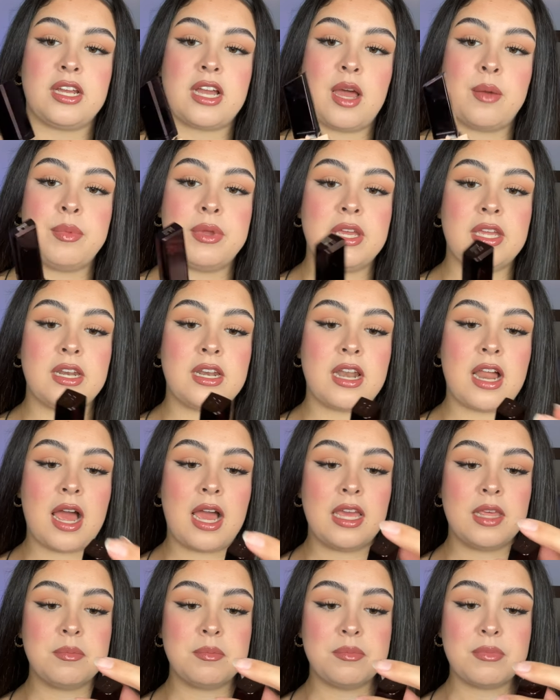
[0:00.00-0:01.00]
I mean,
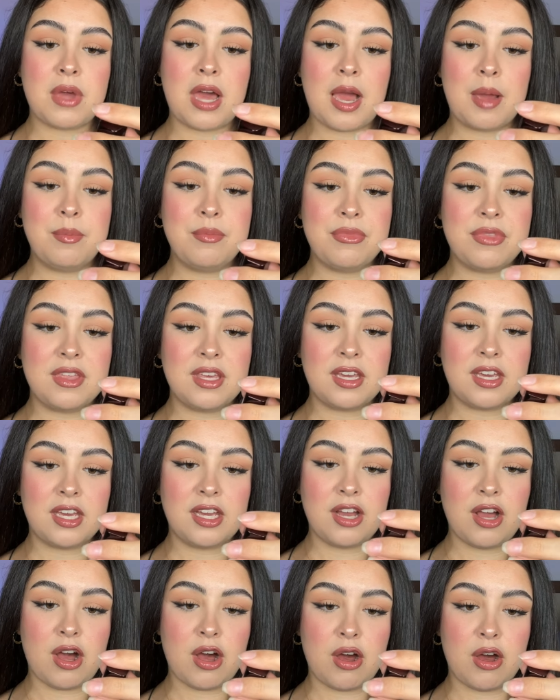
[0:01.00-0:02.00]
I'm
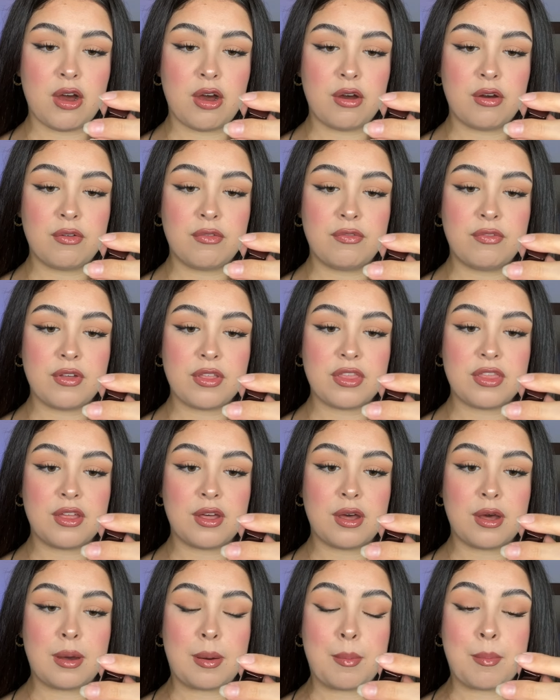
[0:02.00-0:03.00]
thinking of
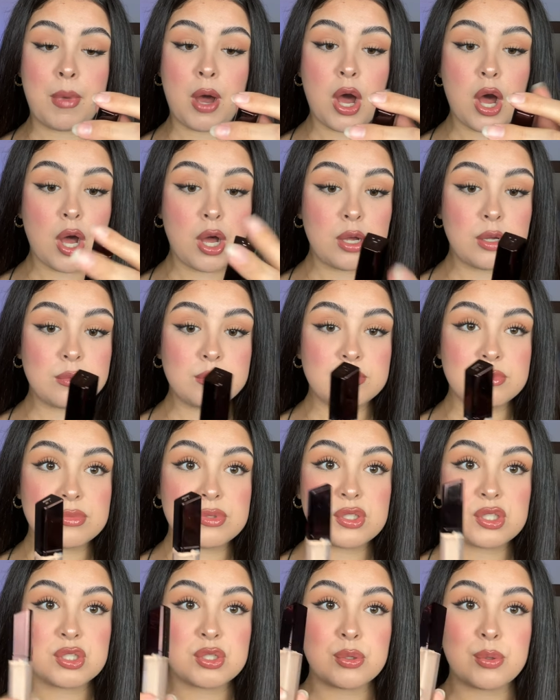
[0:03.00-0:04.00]
the
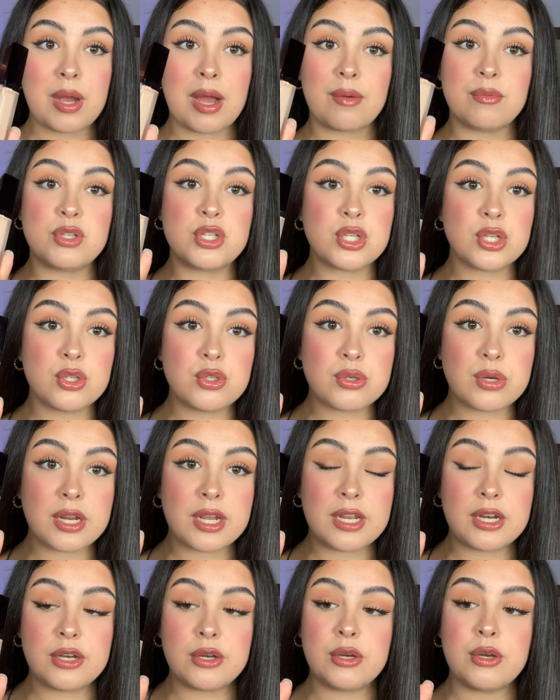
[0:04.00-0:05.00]
moms who have
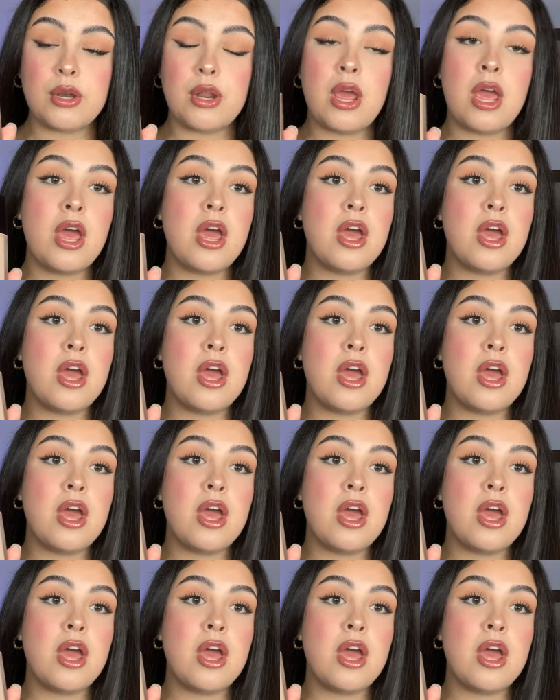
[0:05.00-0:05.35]
children,